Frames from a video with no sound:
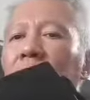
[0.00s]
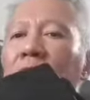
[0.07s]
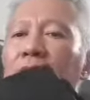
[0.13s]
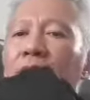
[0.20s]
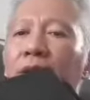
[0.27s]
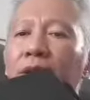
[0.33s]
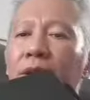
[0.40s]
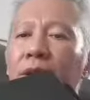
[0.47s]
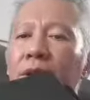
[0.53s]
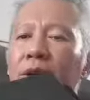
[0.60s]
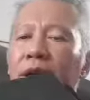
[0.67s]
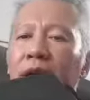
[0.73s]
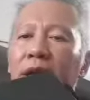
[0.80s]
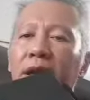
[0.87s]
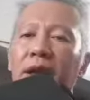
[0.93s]
unknown
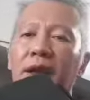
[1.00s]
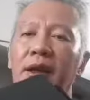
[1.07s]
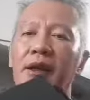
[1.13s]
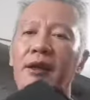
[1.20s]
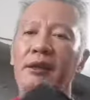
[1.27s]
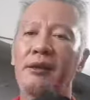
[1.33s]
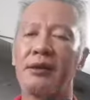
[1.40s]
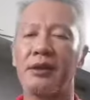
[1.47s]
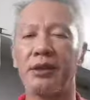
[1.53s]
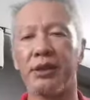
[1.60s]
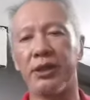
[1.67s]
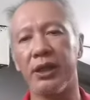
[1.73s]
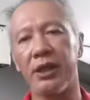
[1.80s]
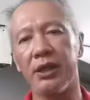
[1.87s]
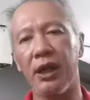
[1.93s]
looking
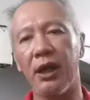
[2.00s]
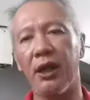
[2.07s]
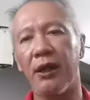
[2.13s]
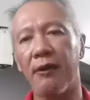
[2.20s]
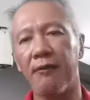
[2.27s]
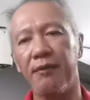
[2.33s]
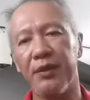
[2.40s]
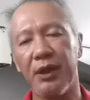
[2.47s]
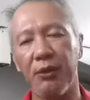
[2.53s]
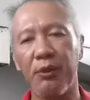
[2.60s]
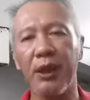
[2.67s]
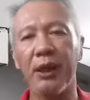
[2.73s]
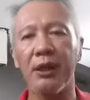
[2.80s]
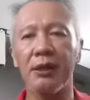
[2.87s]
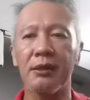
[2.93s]
guitar to
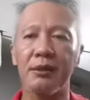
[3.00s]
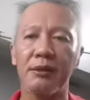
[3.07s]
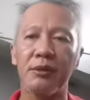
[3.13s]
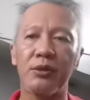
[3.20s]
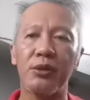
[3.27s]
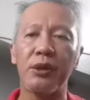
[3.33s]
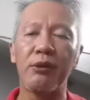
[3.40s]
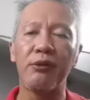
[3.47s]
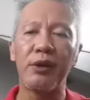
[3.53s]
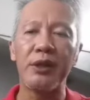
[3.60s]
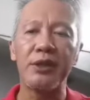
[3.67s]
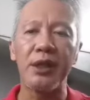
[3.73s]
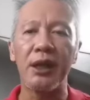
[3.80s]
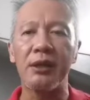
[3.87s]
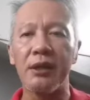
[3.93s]
make it to
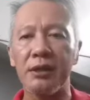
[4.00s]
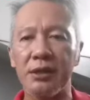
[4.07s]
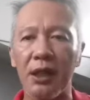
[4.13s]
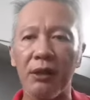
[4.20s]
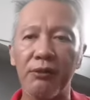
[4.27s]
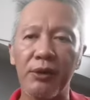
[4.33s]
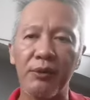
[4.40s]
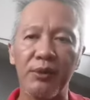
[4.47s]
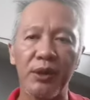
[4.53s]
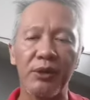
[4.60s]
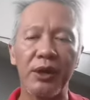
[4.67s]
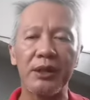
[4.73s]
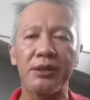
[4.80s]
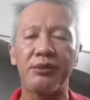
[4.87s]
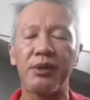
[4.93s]
differentiate itself from the
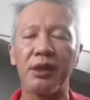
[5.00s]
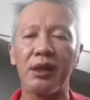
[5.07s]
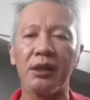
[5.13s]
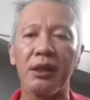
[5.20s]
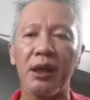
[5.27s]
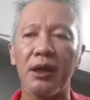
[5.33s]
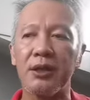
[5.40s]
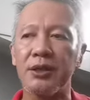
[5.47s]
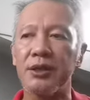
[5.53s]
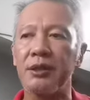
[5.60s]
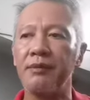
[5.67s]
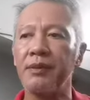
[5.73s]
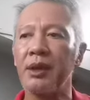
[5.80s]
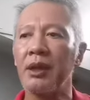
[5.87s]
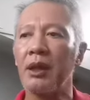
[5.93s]
rest of the guitars.
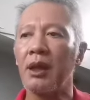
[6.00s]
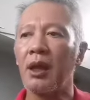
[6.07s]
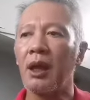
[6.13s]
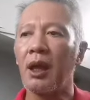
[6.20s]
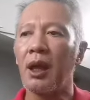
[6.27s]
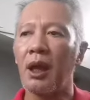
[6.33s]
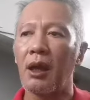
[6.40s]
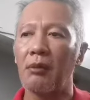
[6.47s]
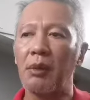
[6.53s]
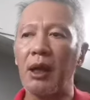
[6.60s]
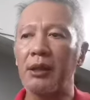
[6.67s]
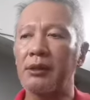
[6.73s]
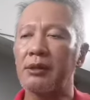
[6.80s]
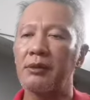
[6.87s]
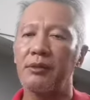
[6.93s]

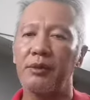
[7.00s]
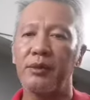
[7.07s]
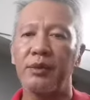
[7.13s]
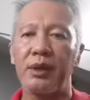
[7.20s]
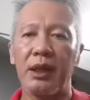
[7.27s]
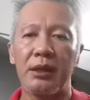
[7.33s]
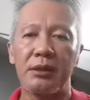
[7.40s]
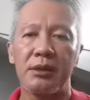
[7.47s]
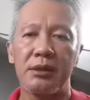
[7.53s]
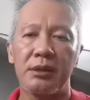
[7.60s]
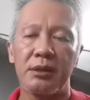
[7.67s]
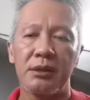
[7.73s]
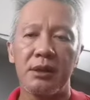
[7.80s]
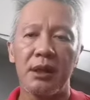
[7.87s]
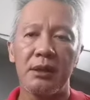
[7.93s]
But
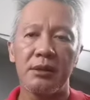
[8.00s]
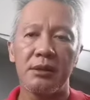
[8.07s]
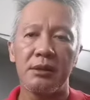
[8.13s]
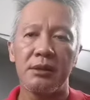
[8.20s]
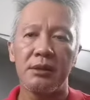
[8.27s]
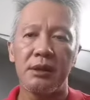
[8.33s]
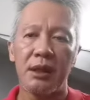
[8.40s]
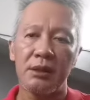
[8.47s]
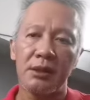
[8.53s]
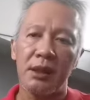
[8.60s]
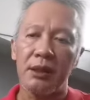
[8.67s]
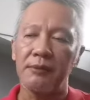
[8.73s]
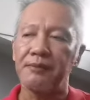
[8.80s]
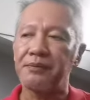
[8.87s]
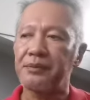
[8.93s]
that's
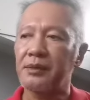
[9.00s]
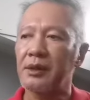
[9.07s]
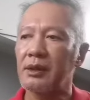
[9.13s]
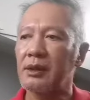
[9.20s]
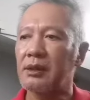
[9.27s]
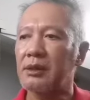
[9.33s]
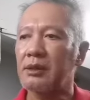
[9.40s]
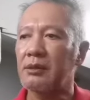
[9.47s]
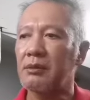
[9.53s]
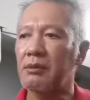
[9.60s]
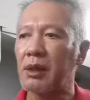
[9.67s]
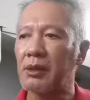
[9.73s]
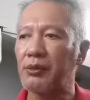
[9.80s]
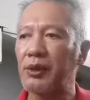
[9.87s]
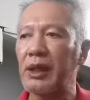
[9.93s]
it.
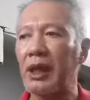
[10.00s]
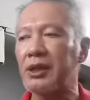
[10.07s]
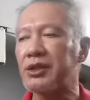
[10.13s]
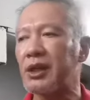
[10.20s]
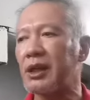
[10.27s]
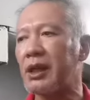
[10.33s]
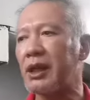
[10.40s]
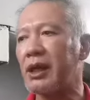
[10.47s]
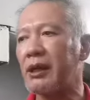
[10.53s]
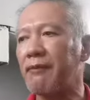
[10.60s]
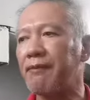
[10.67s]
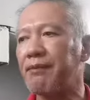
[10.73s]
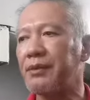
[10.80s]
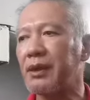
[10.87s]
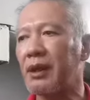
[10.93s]
But financially,